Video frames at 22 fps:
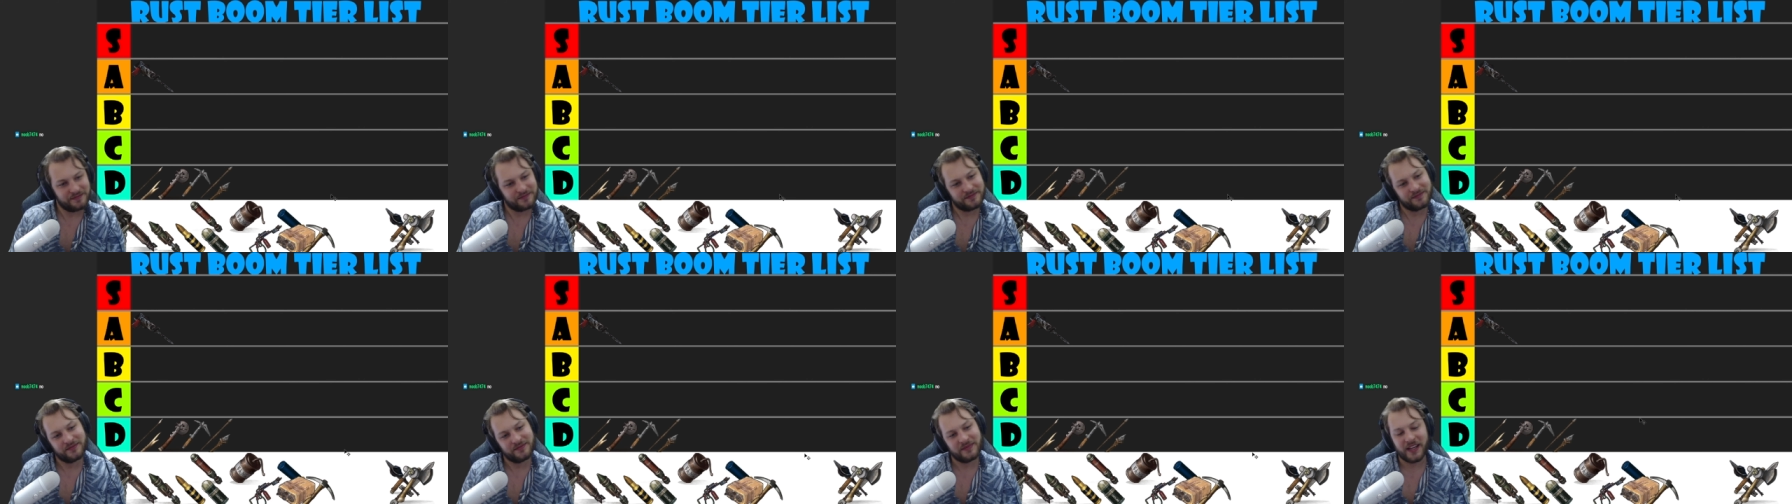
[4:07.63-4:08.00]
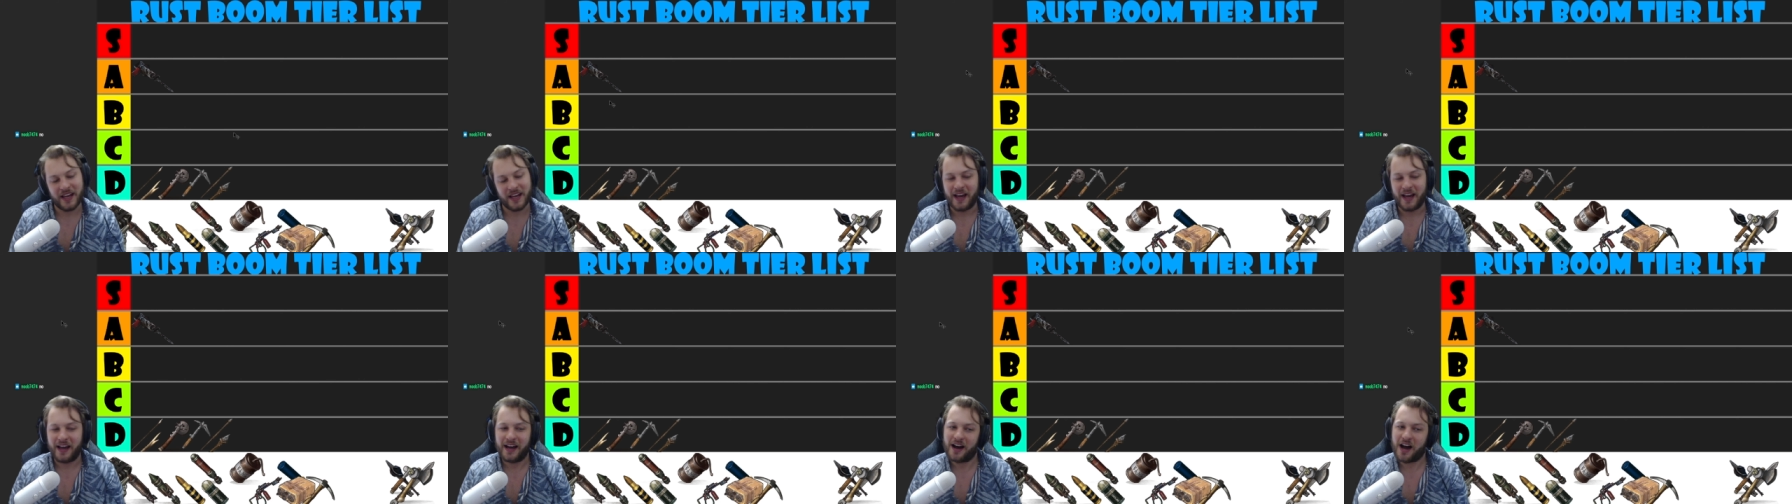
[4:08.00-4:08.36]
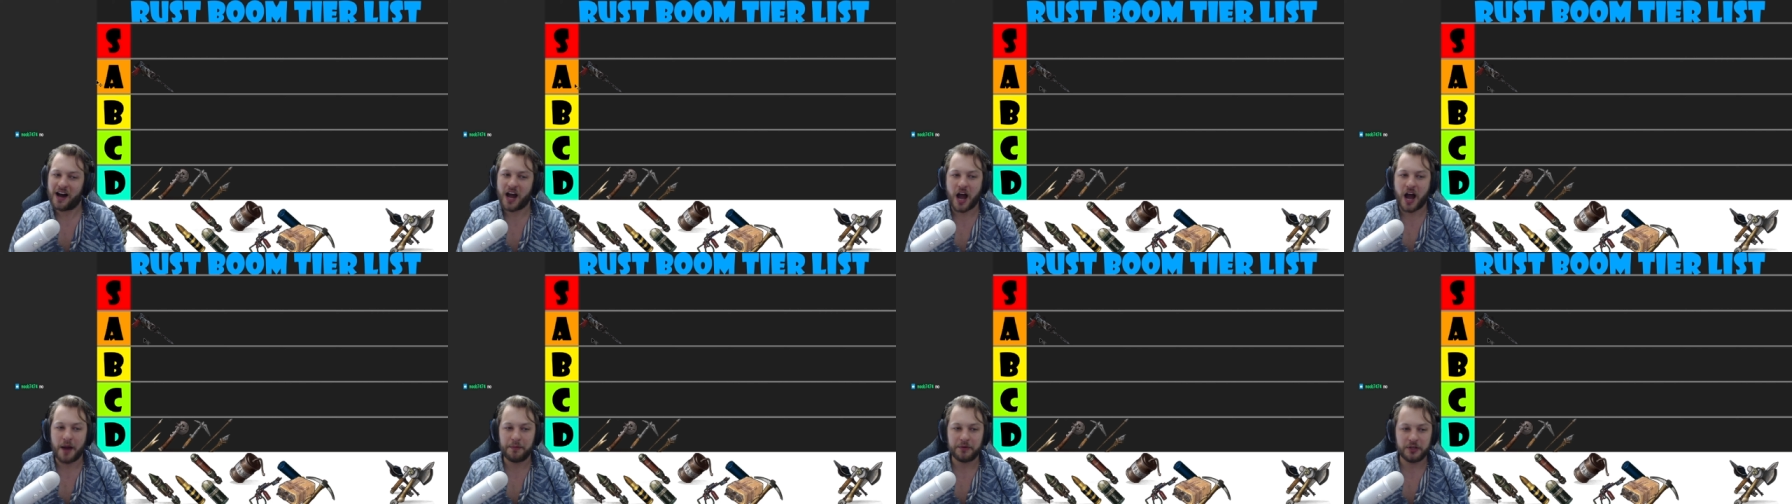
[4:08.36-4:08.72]
Yeah,
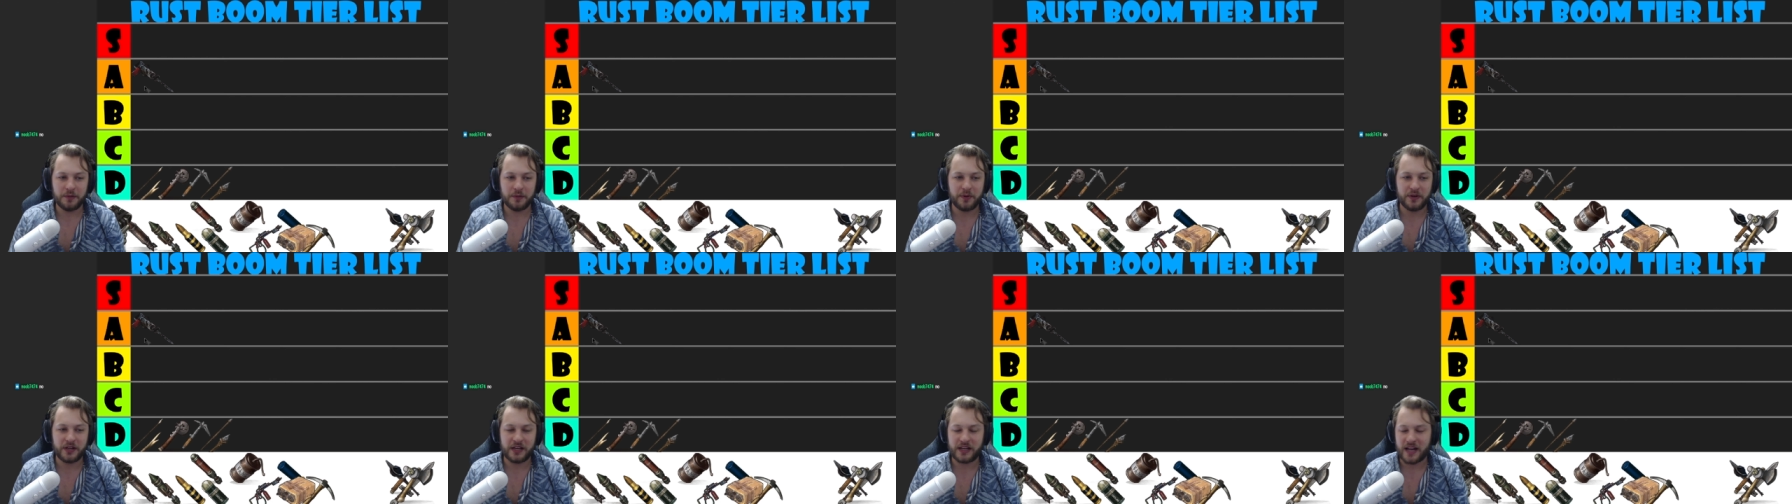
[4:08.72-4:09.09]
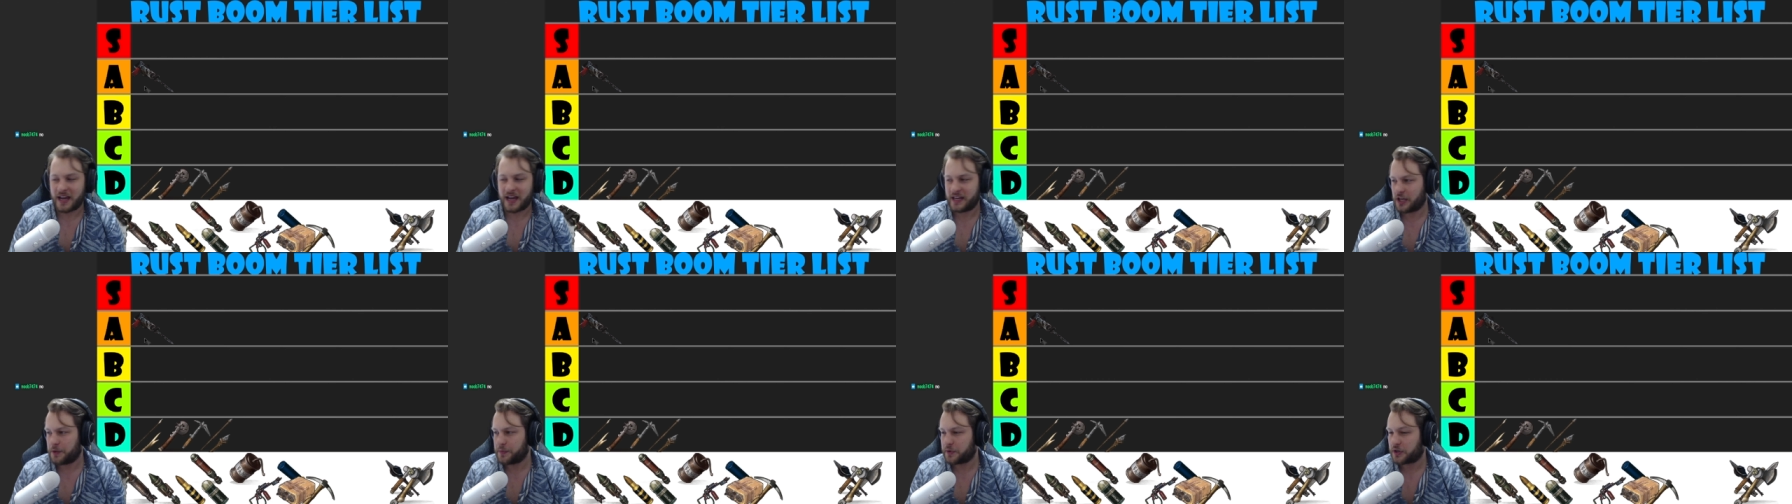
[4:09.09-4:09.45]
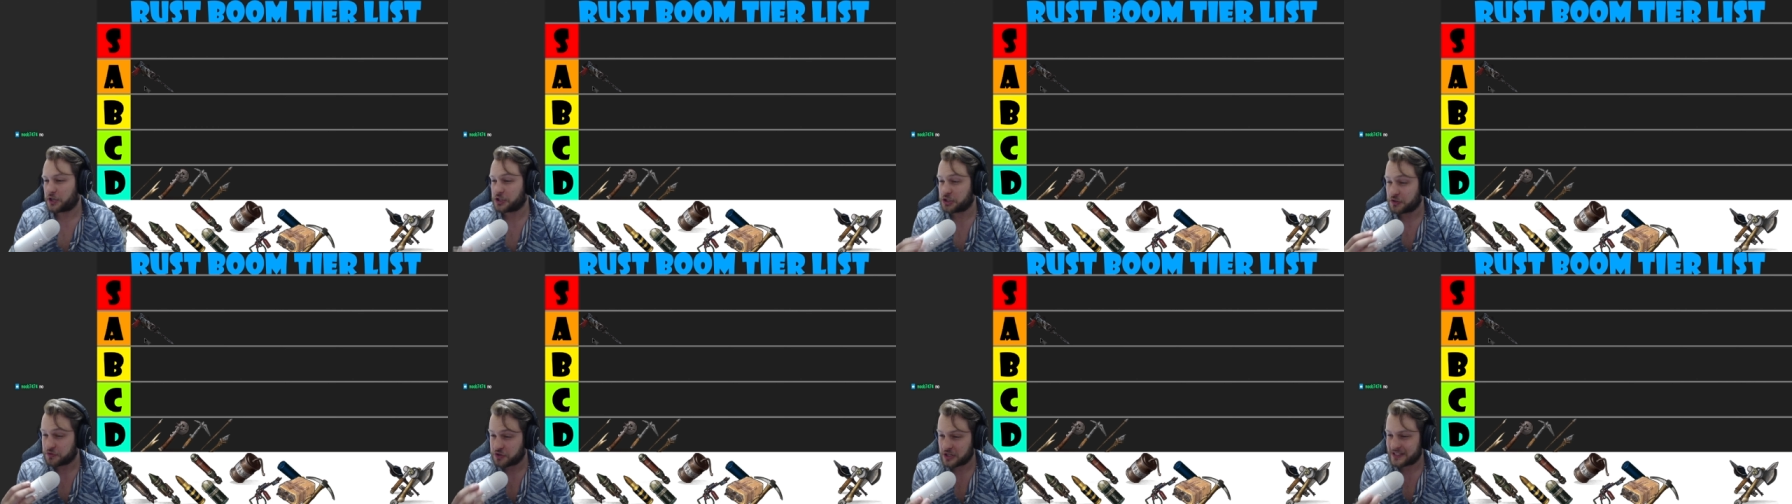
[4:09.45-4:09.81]
I'm going to put it in A though
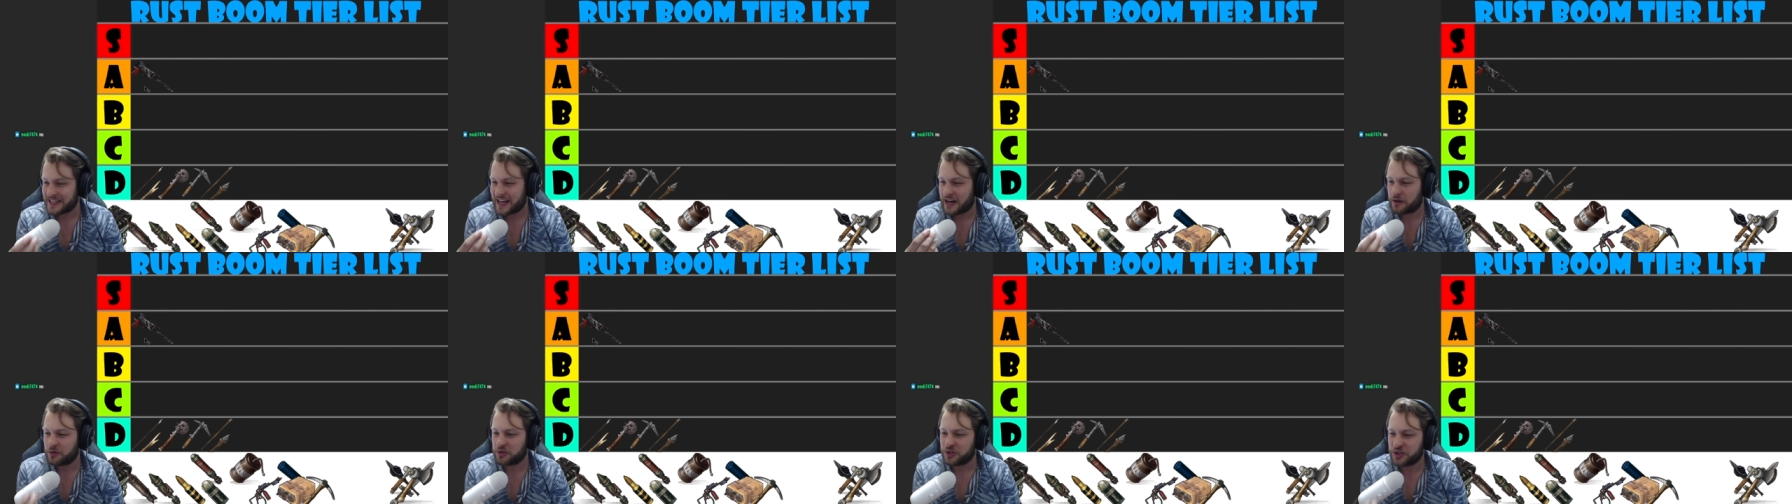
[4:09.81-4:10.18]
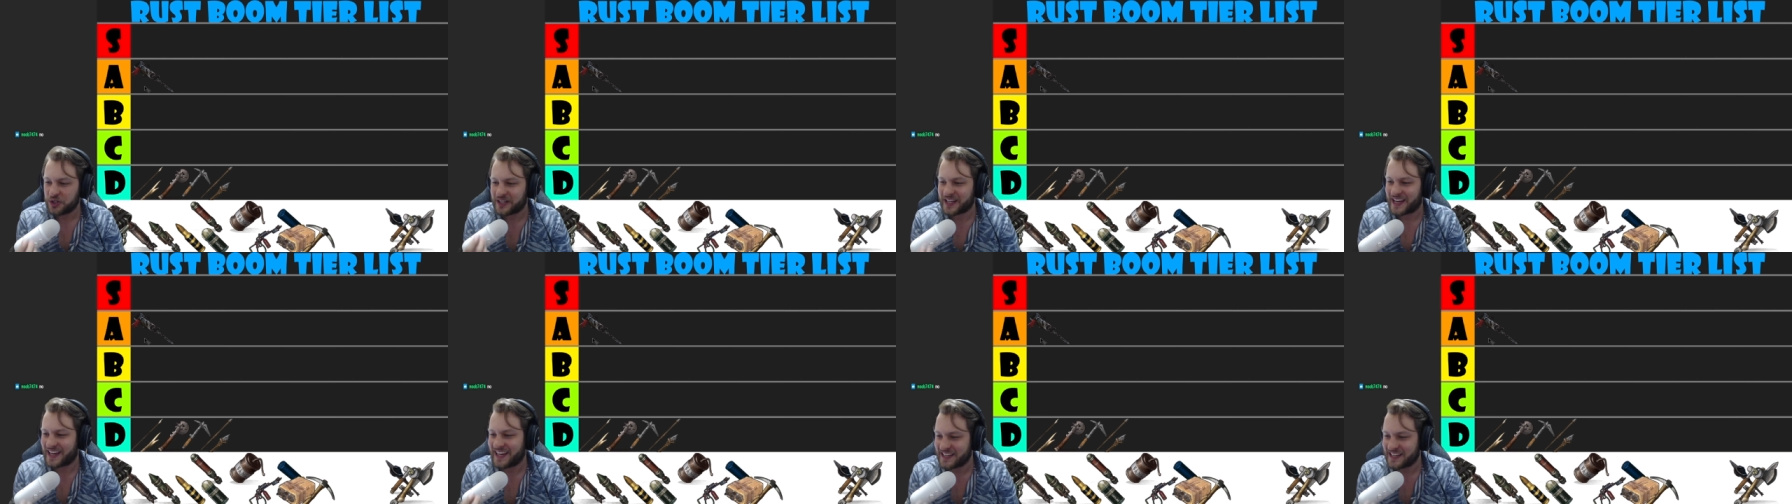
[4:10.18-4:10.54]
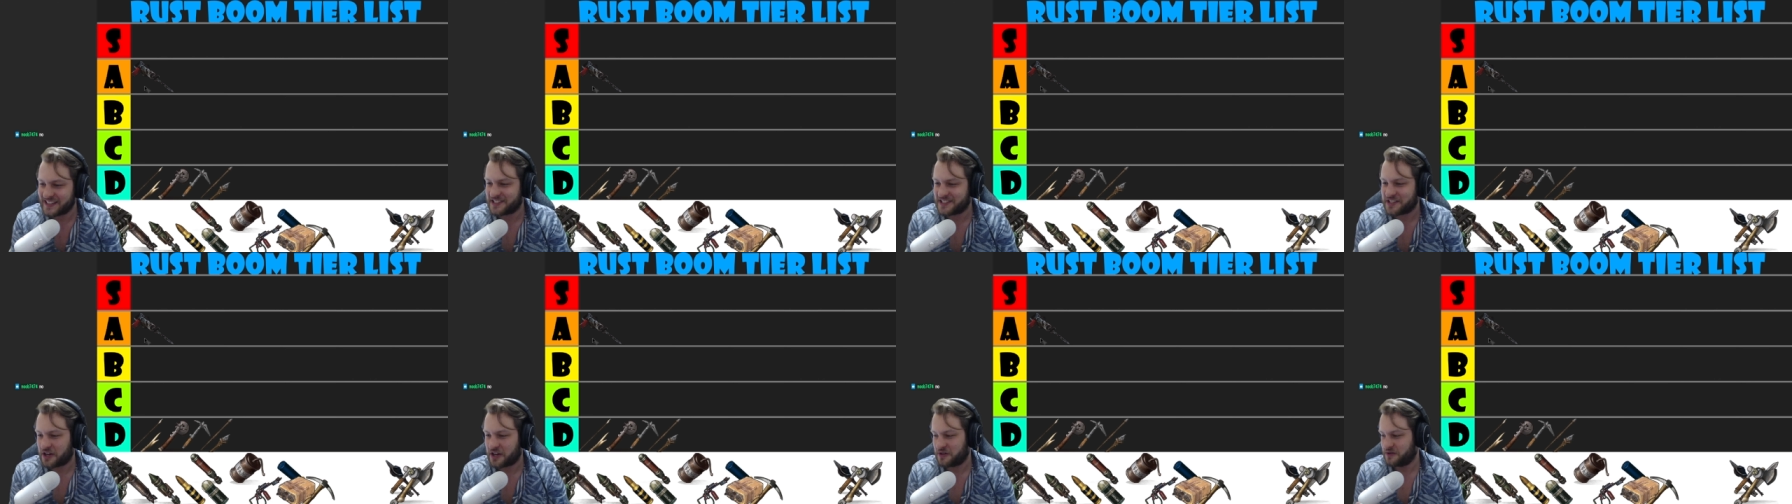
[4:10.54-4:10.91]
because of just how good it
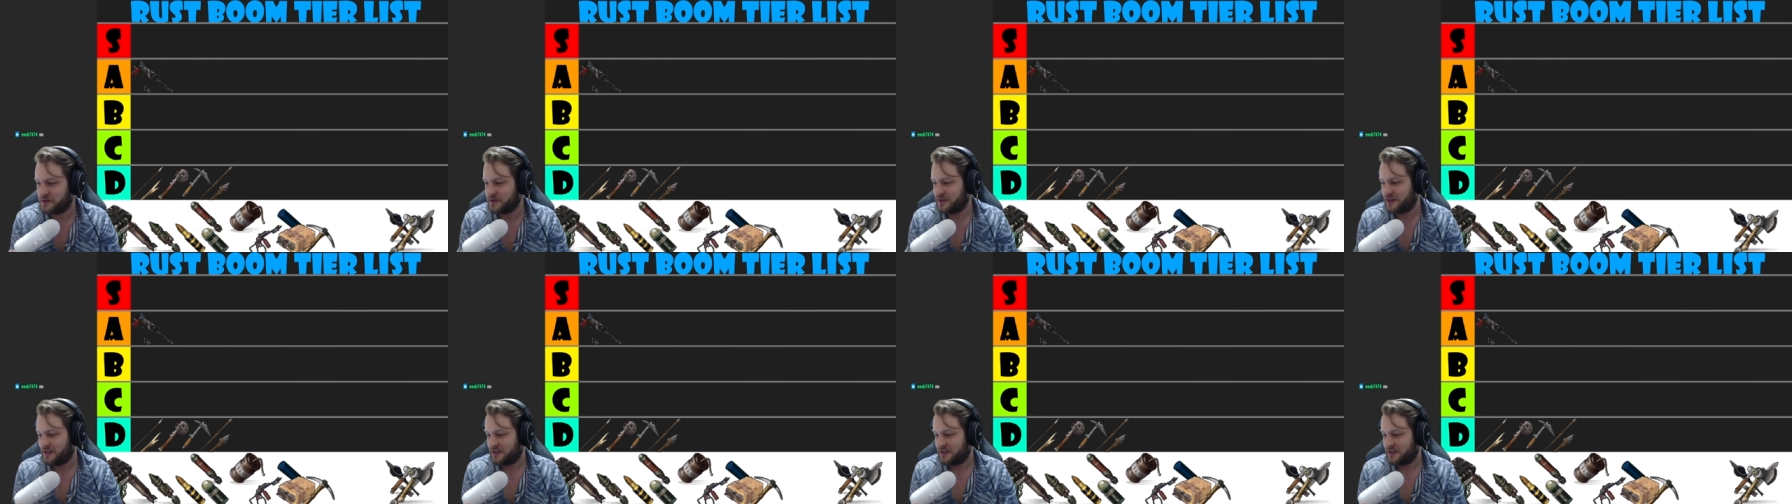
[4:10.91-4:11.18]
is though